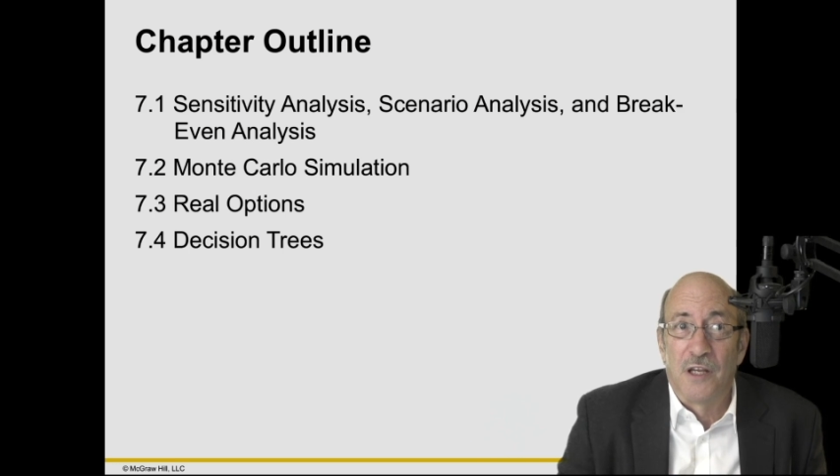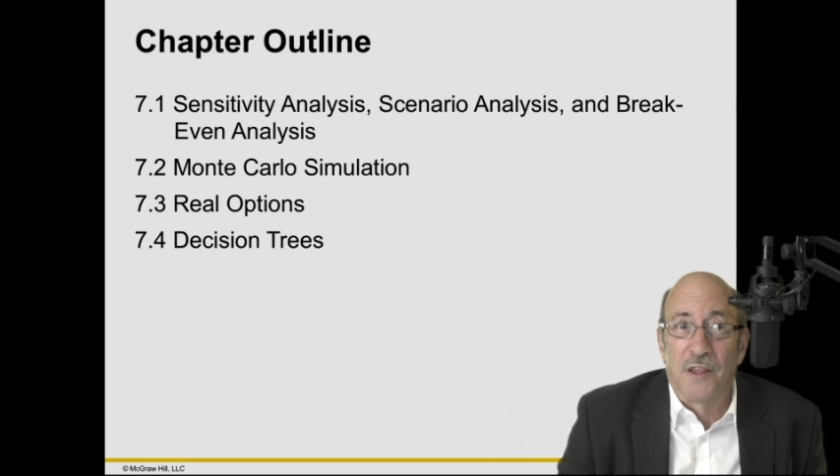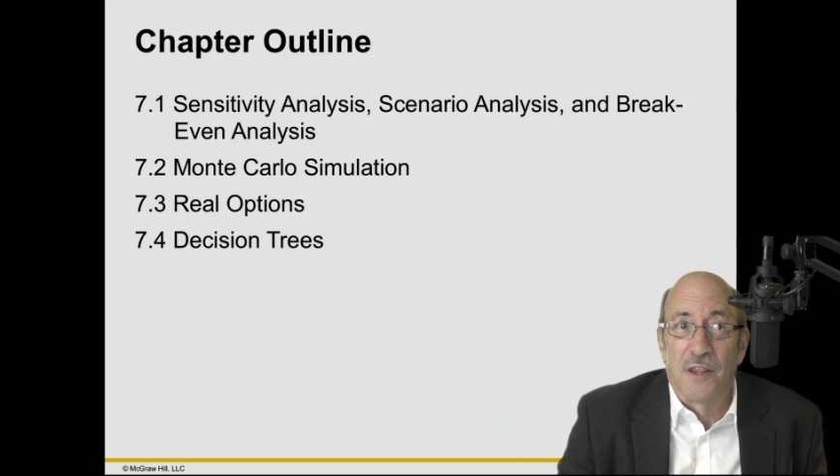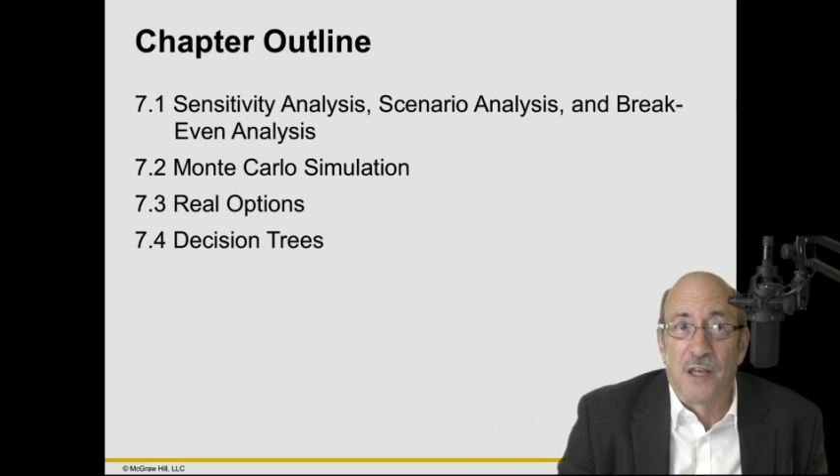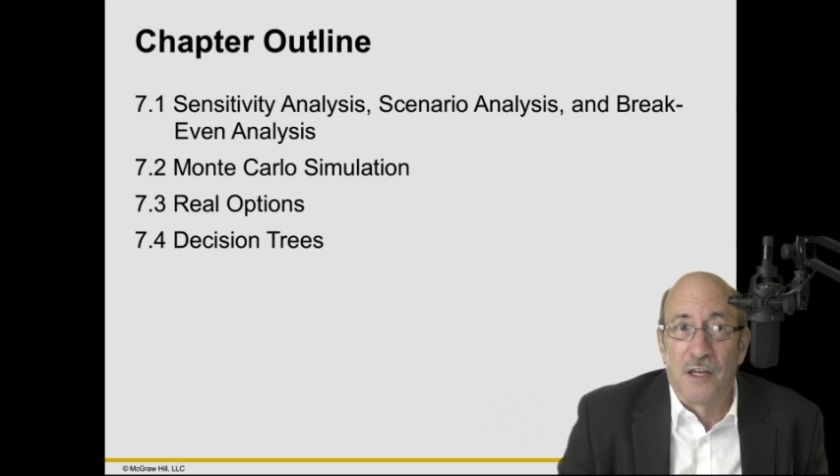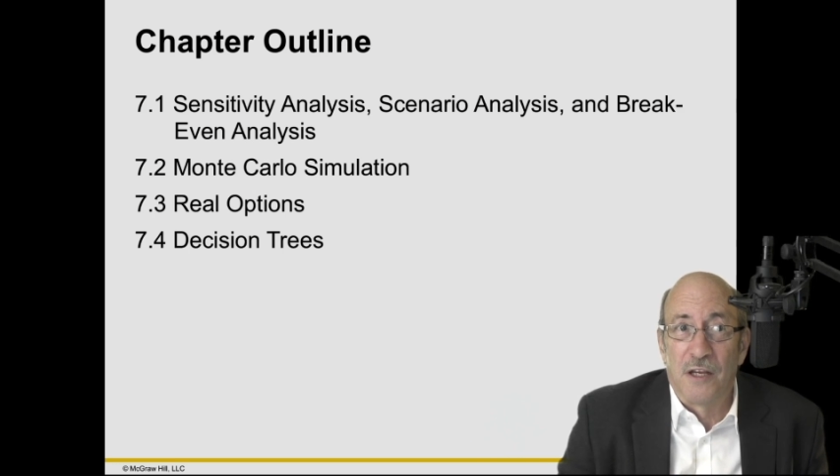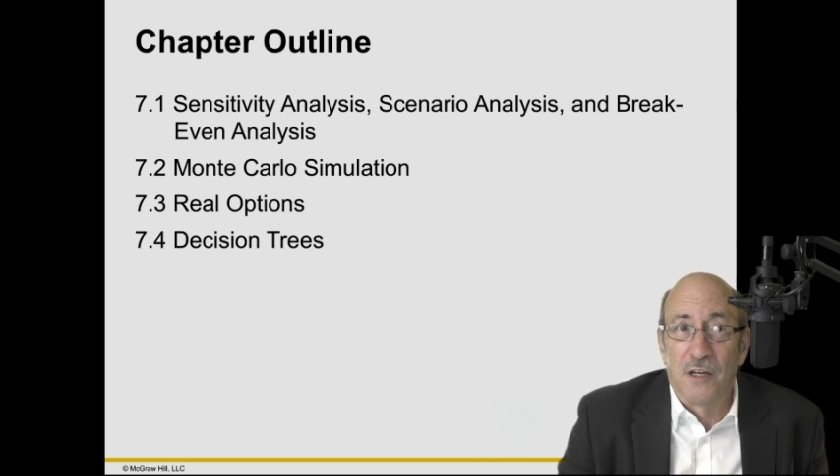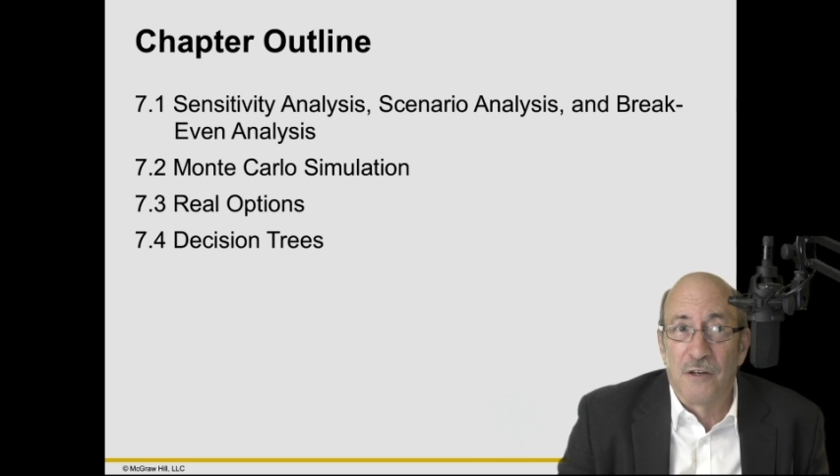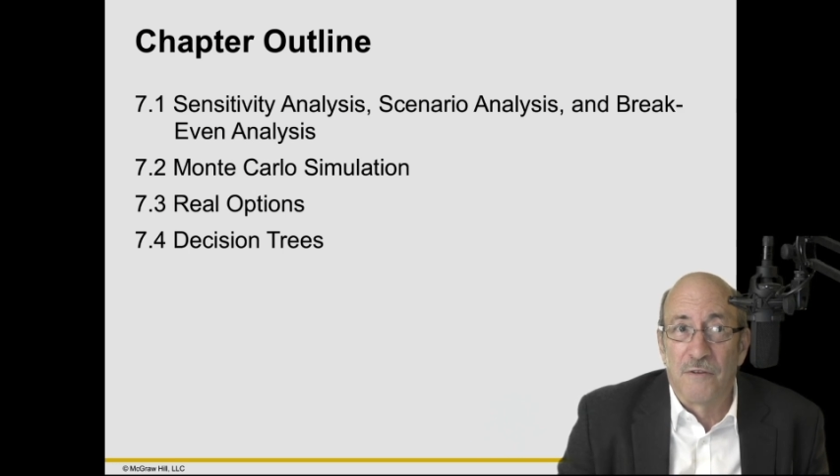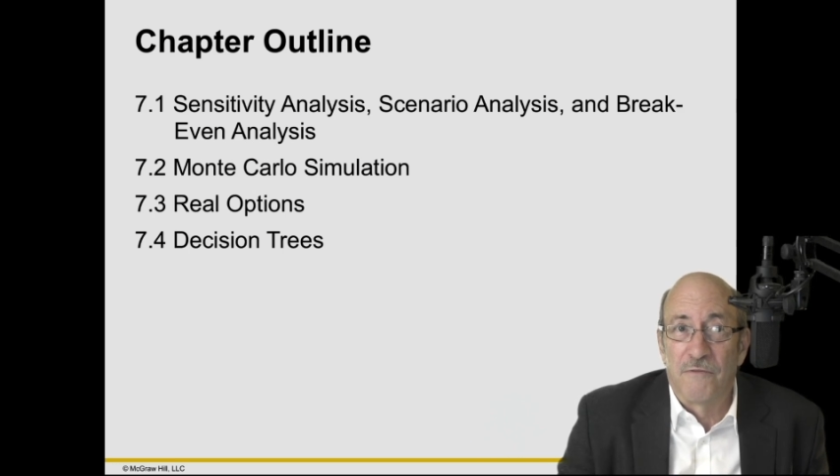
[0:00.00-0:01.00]
There
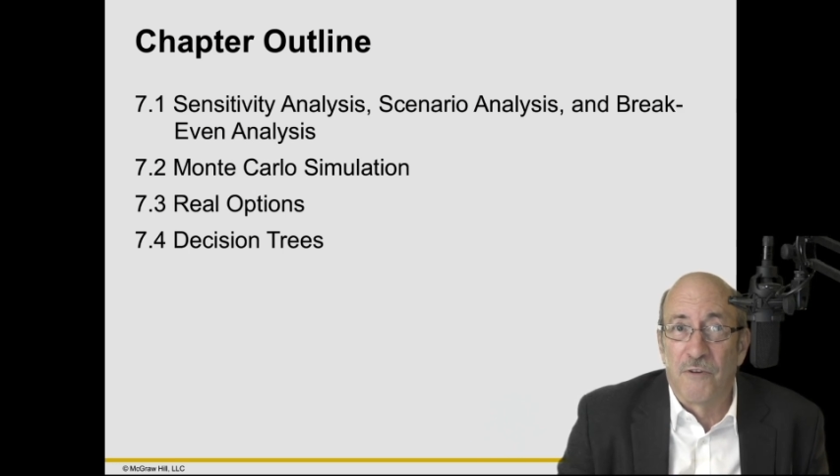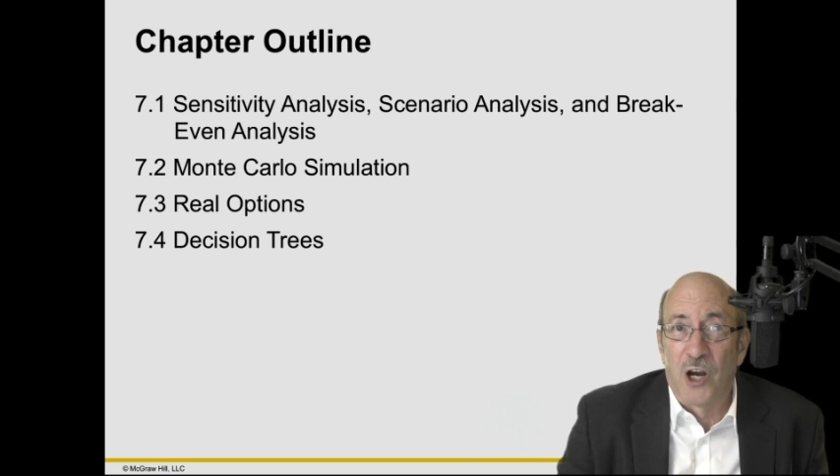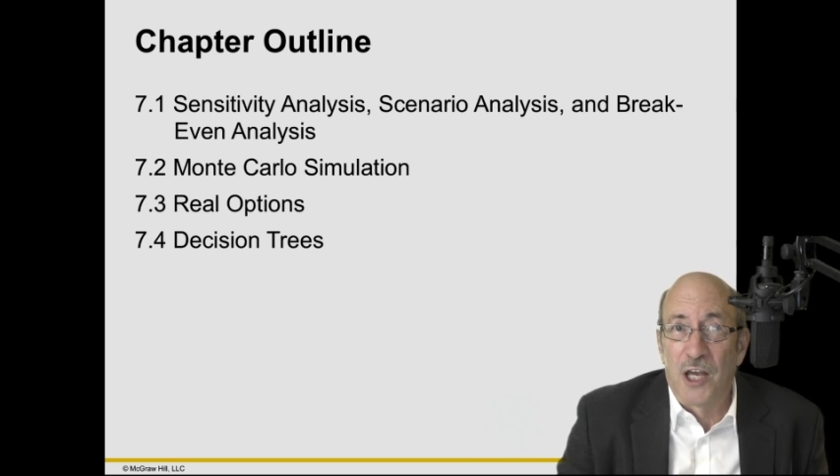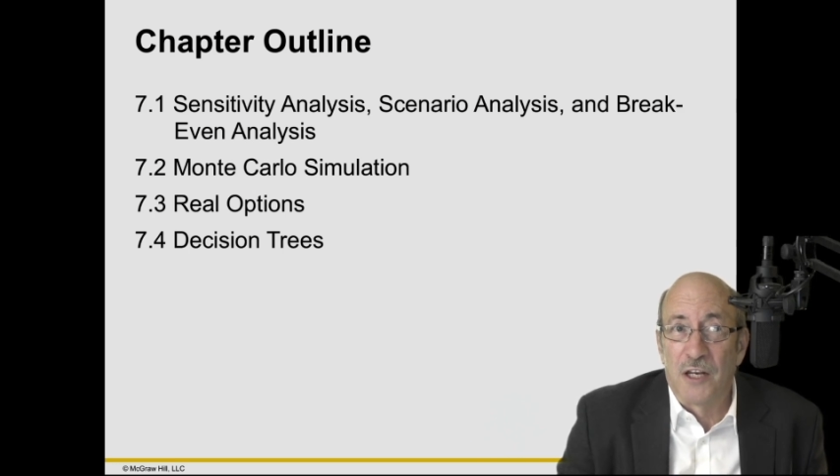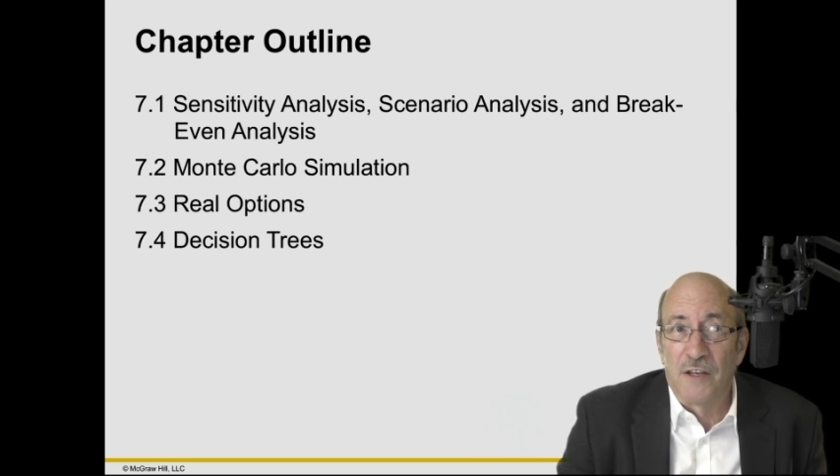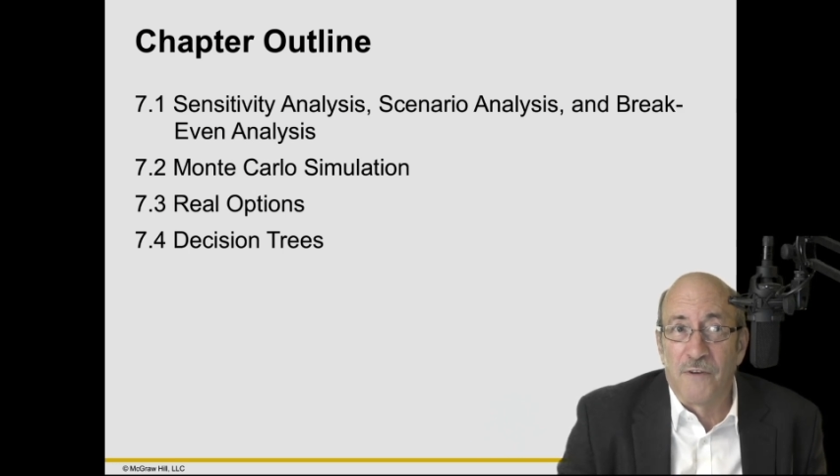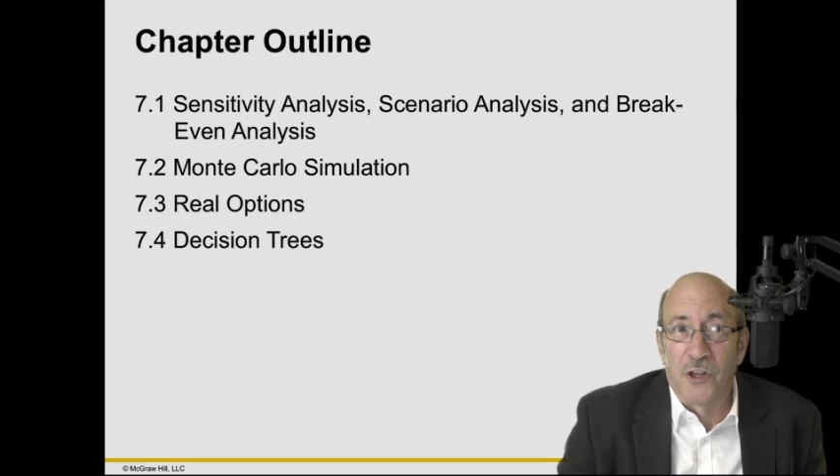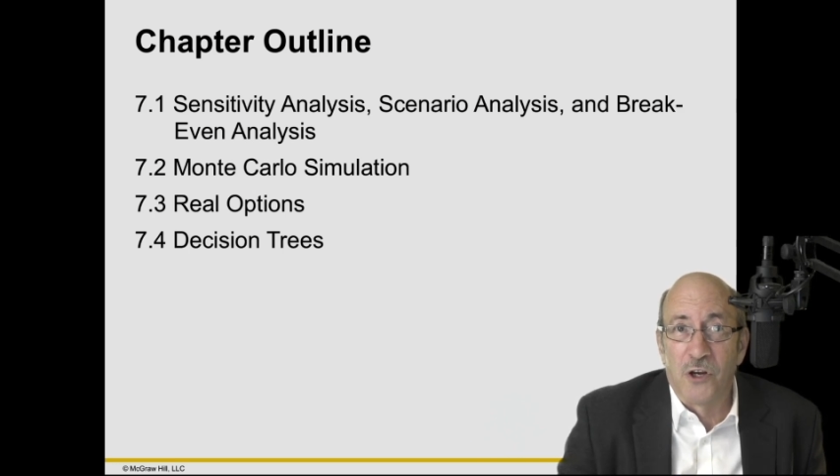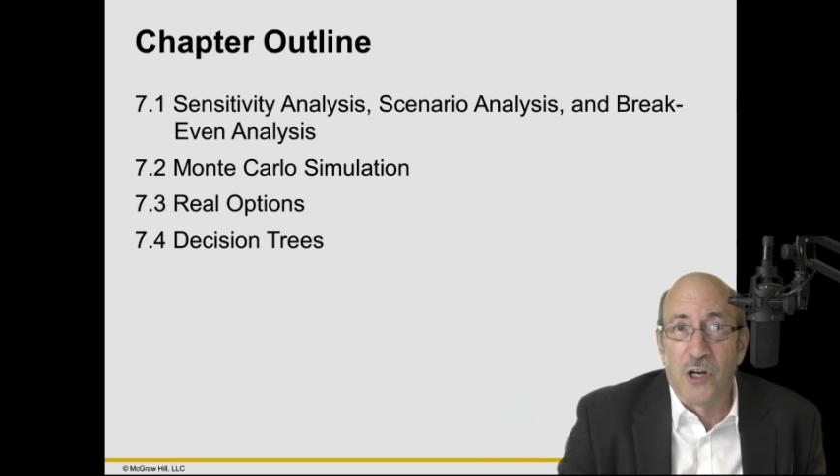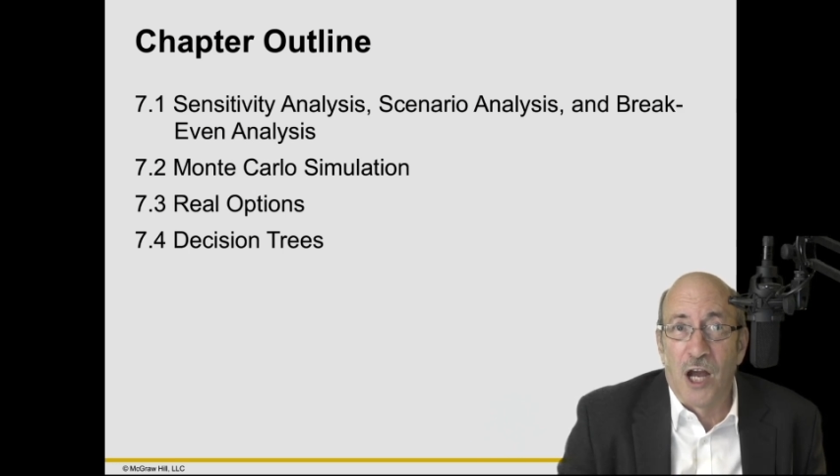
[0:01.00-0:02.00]
are a variety of
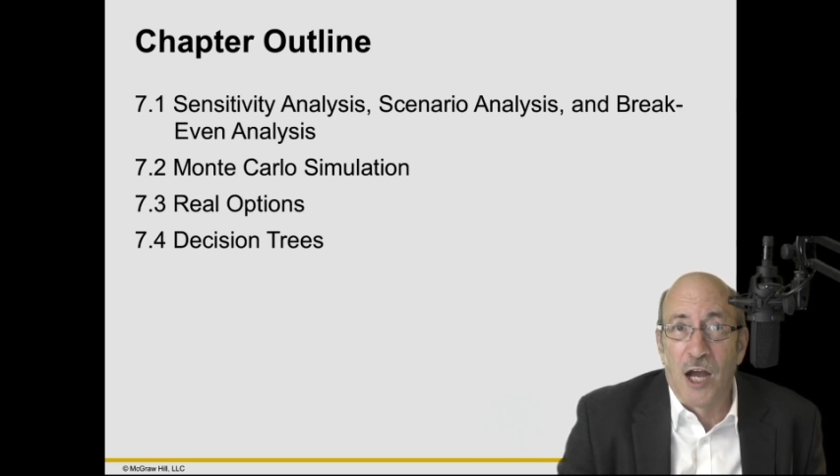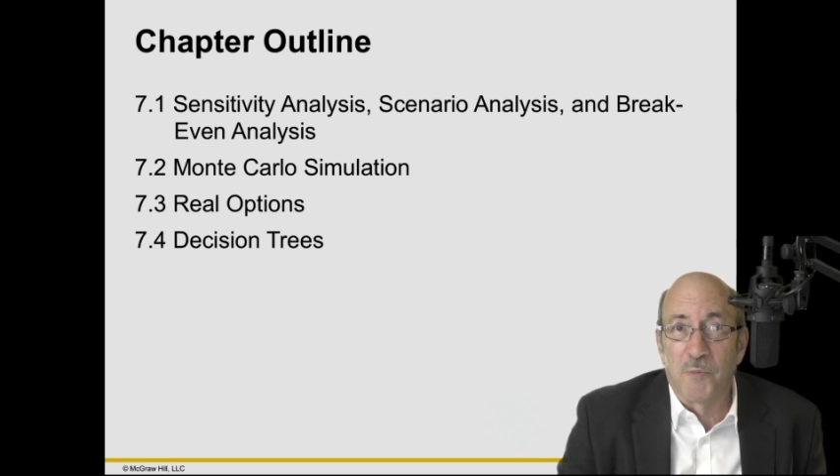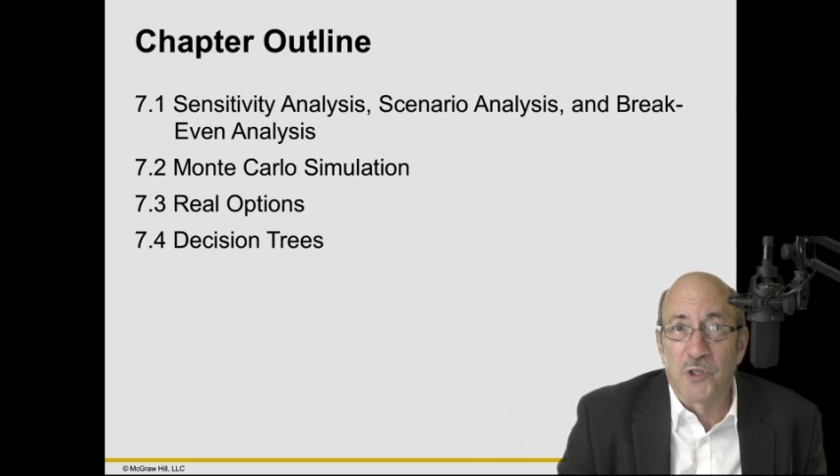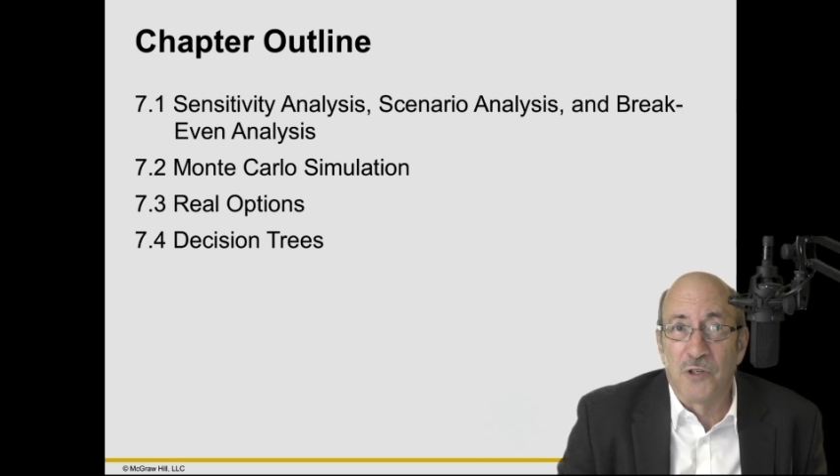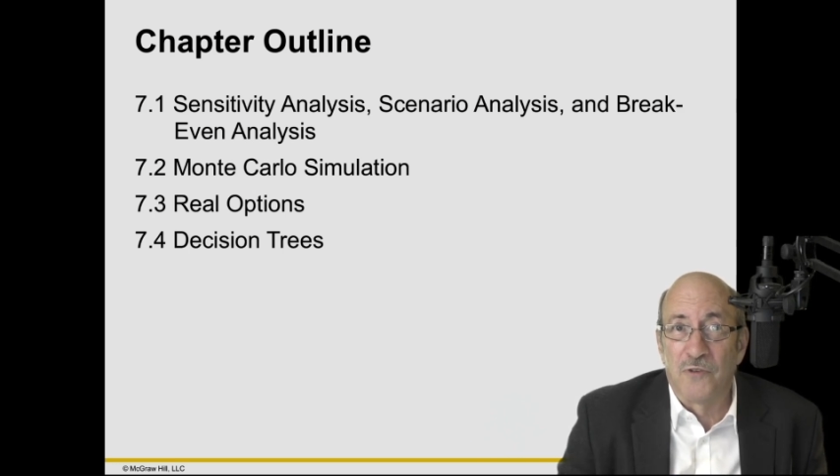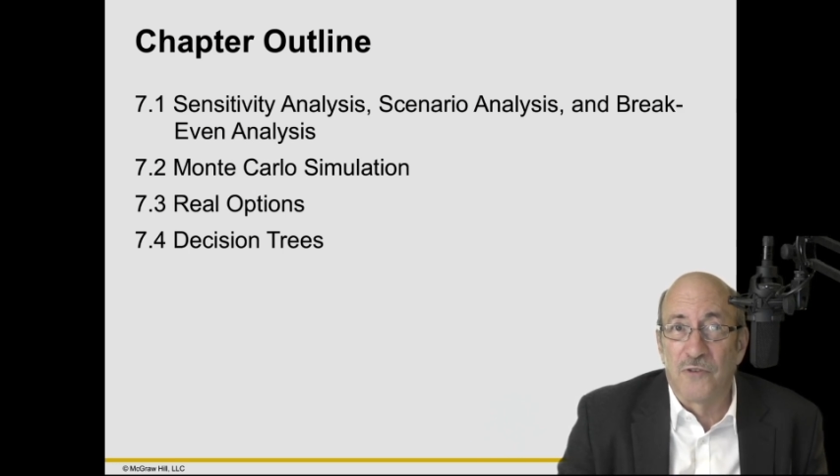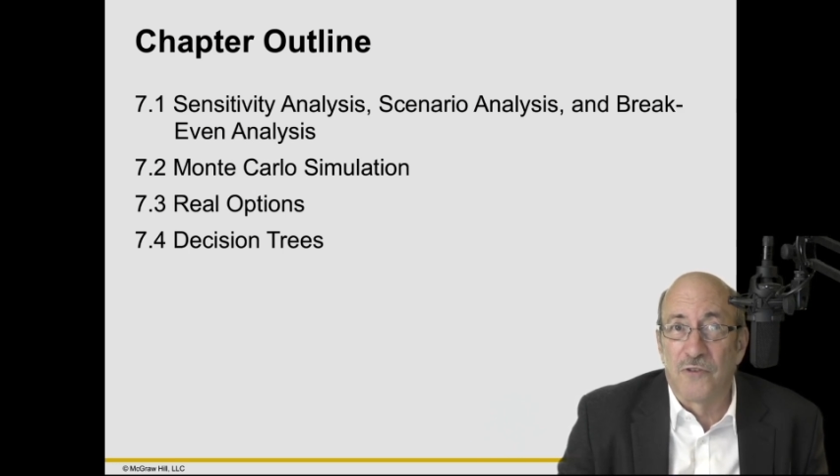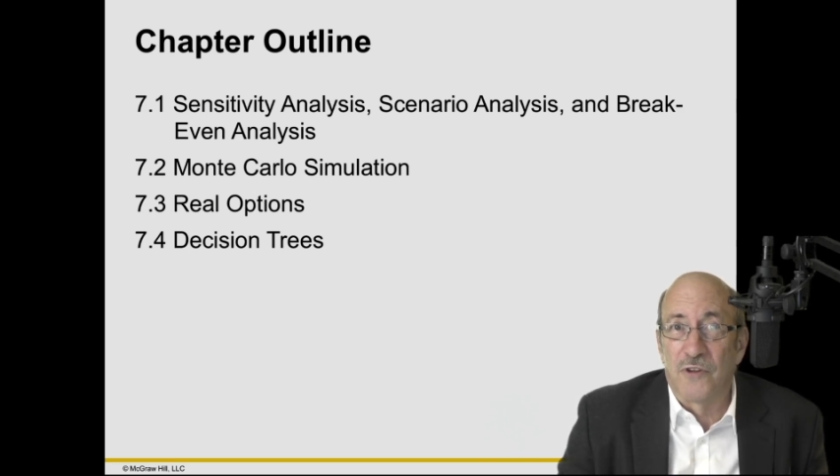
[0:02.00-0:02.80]
other options